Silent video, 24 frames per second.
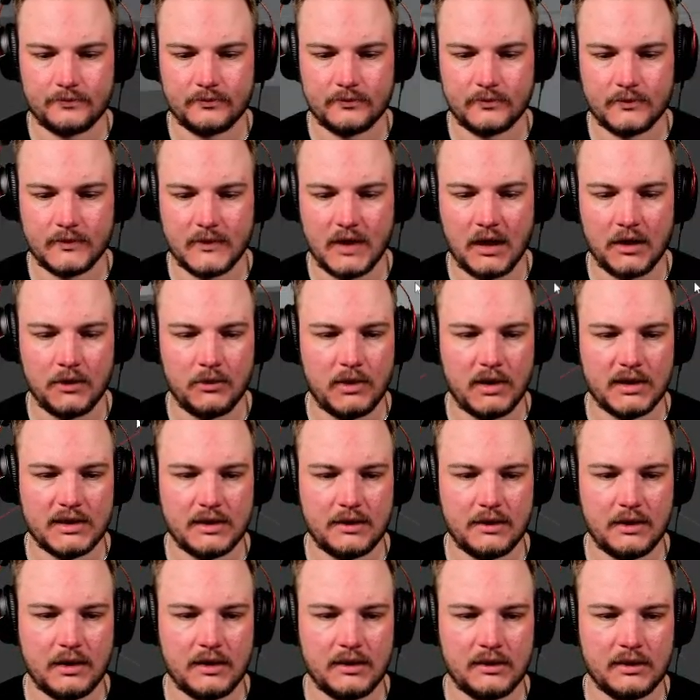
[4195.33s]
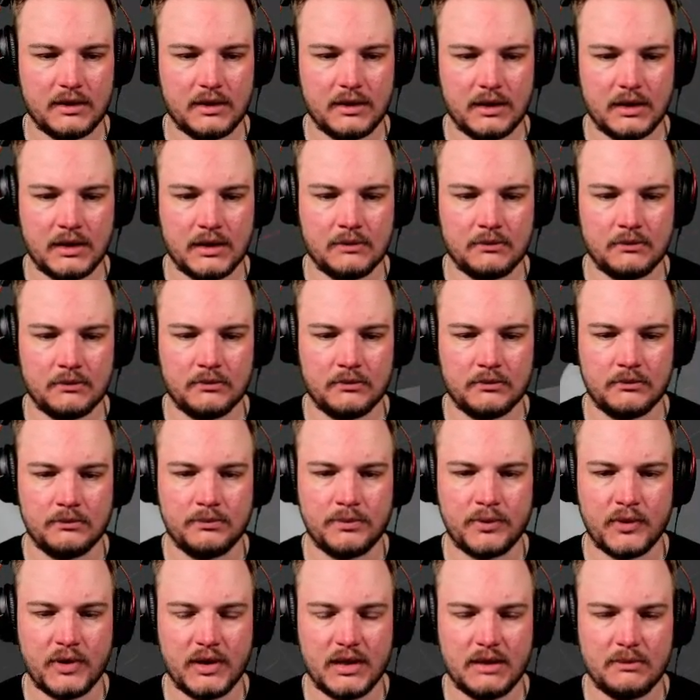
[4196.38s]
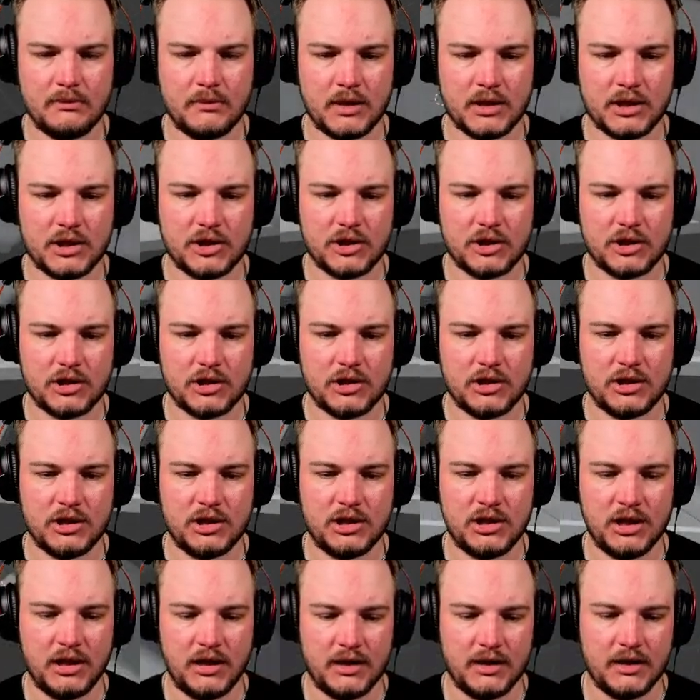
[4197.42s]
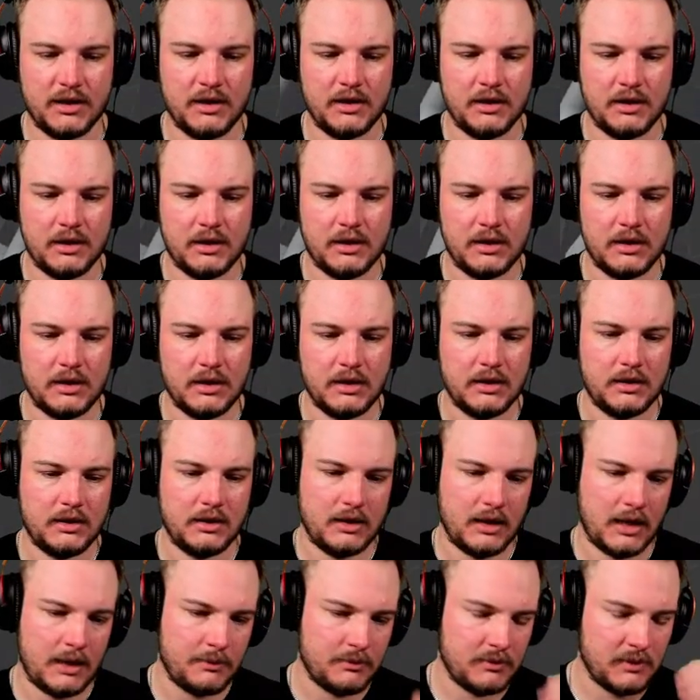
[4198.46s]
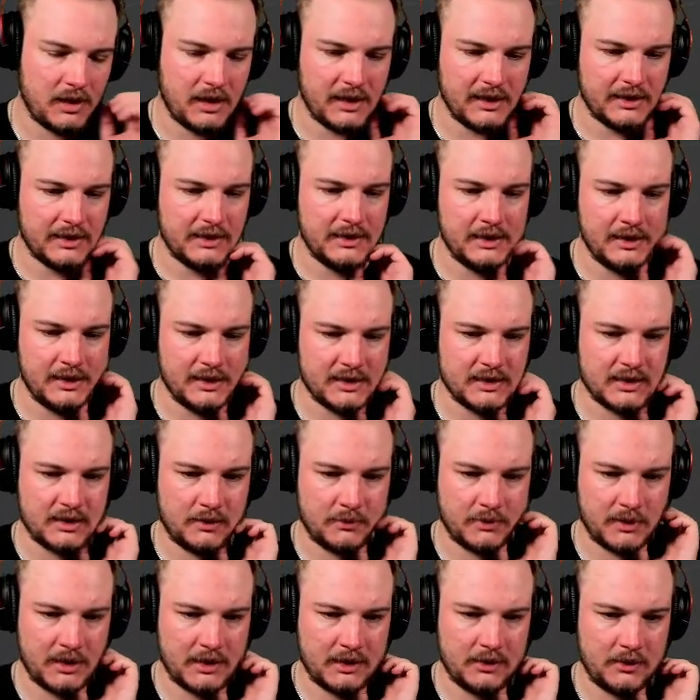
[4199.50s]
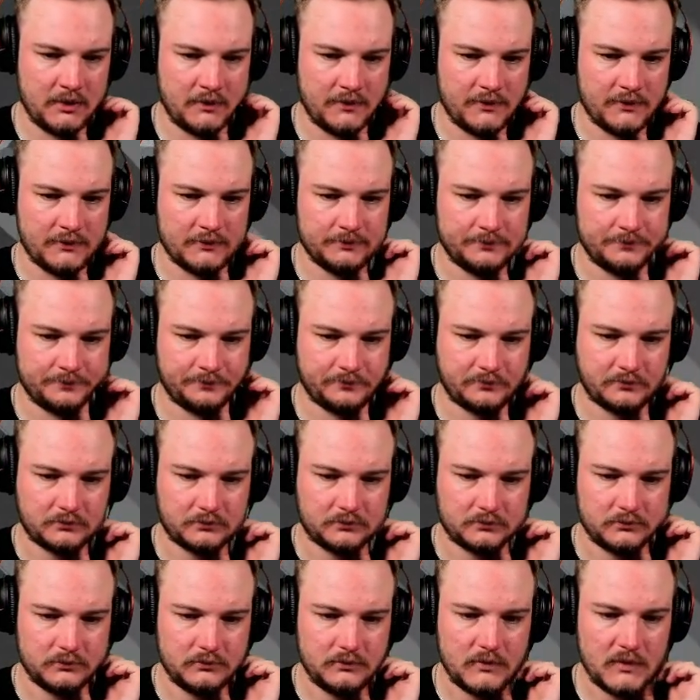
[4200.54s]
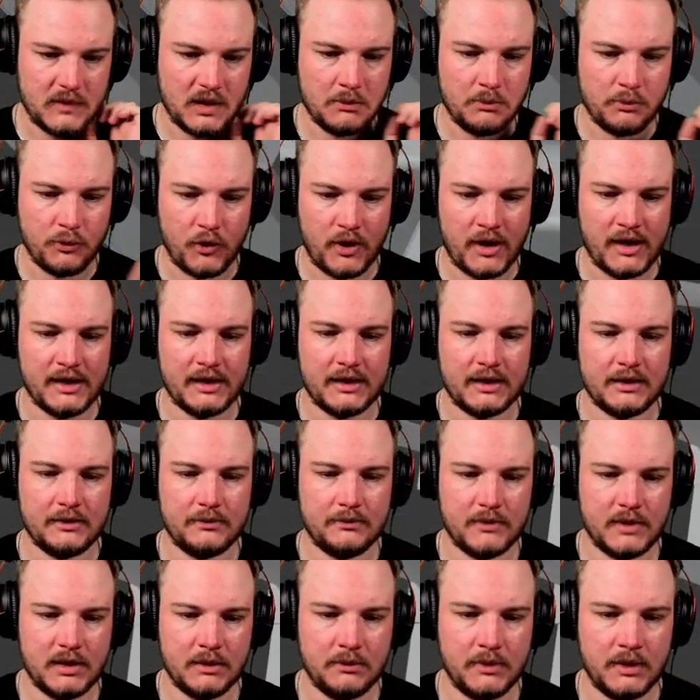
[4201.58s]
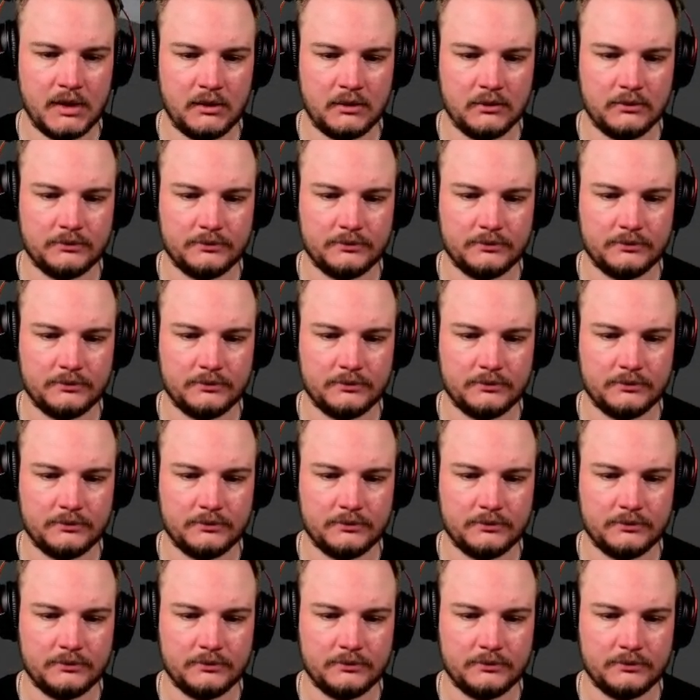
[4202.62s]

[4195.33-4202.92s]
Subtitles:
Otherwise, I think I'm pretty much done. I'm likely need some kind of break in the middle.